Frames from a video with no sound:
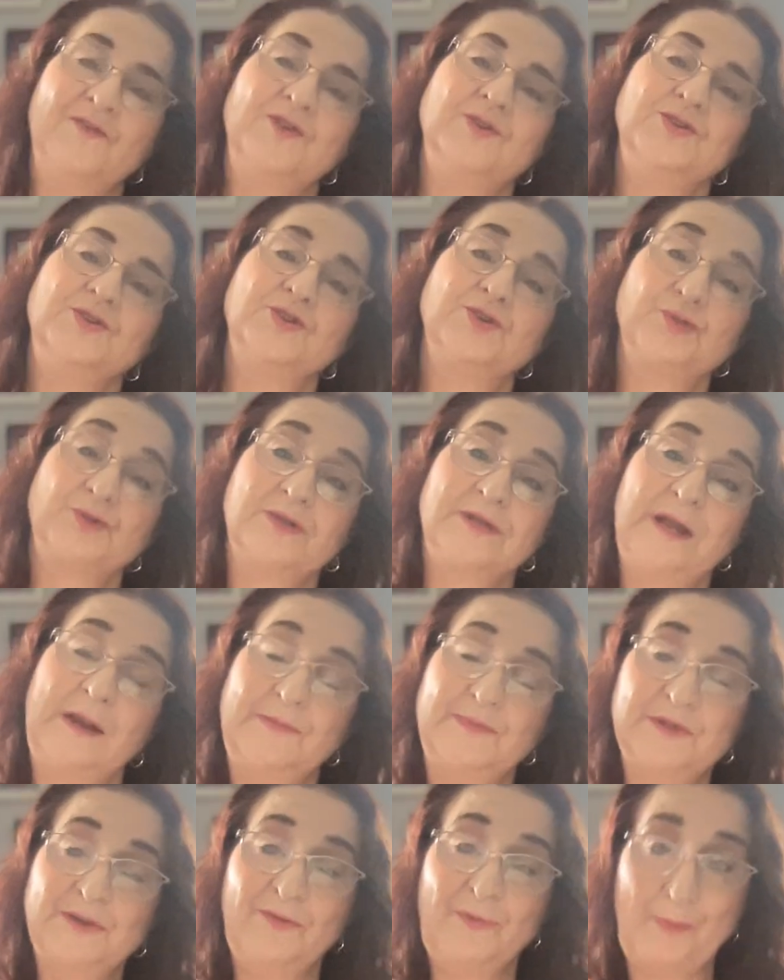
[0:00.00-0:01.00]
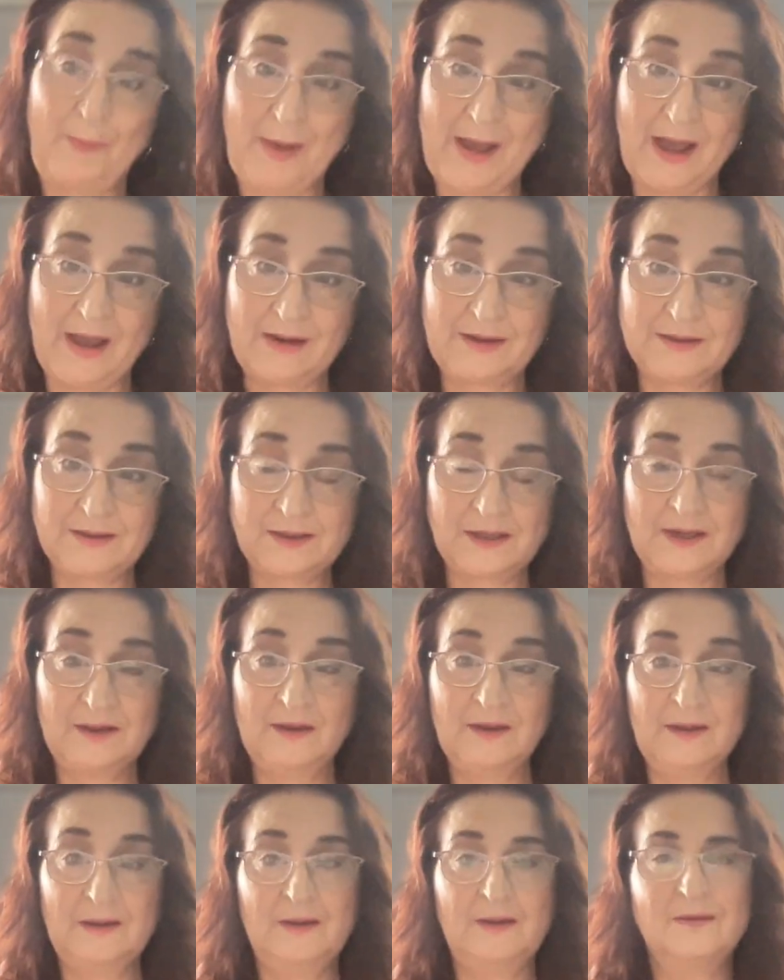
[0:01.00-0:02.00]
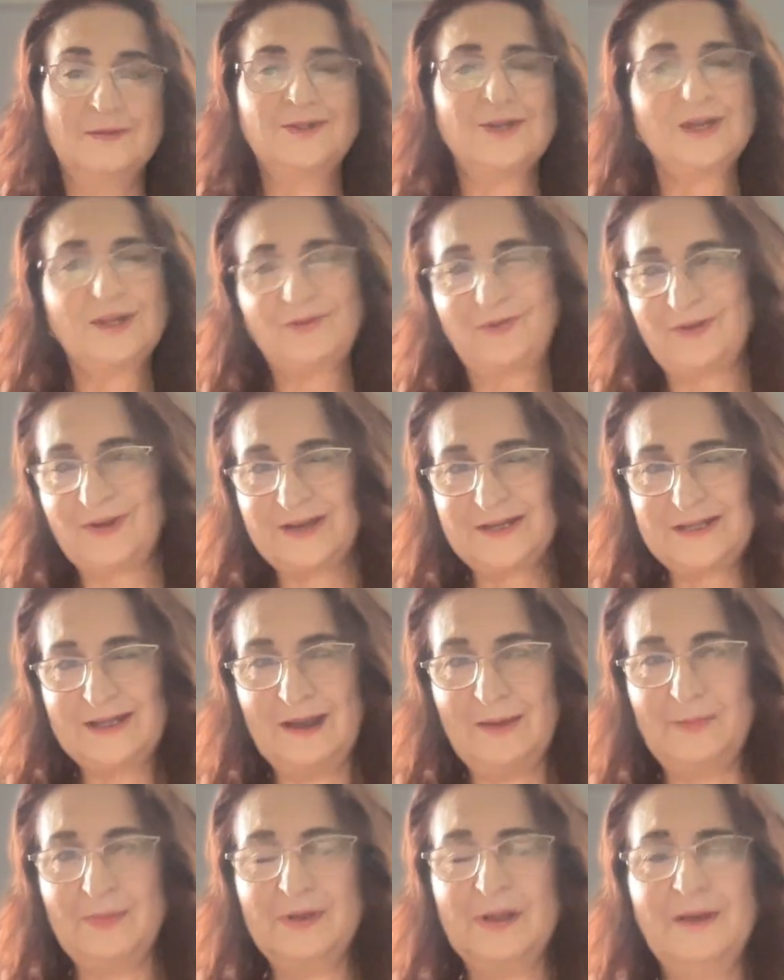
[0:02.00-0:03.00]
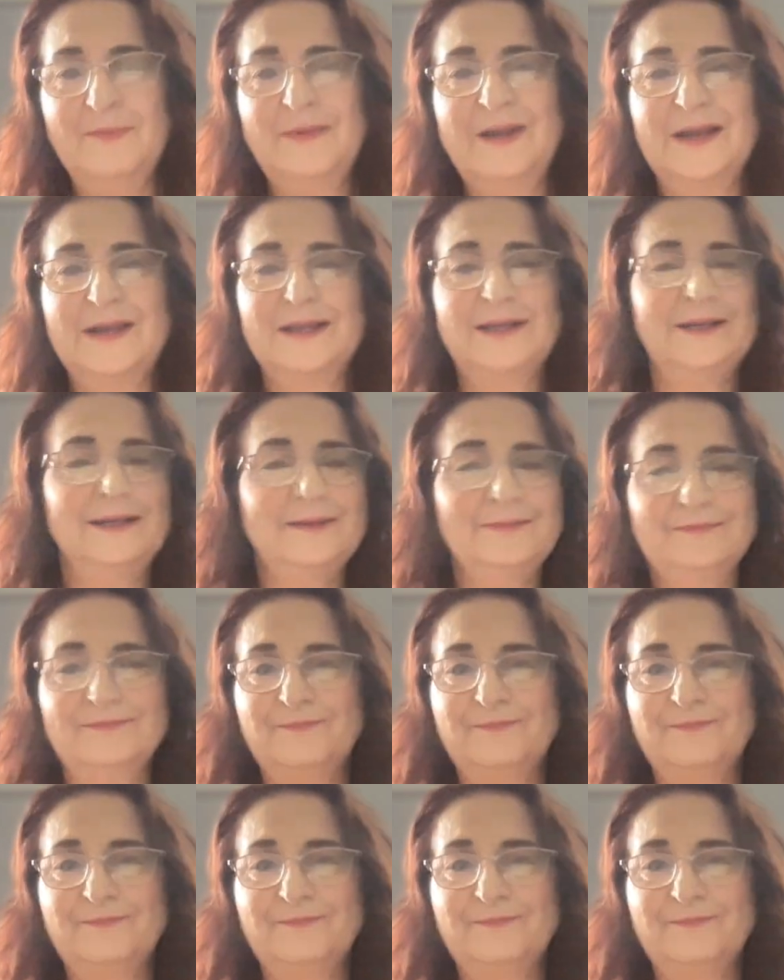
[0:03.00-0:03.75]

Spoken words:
certain types of bugs. Just for example, I'm not going to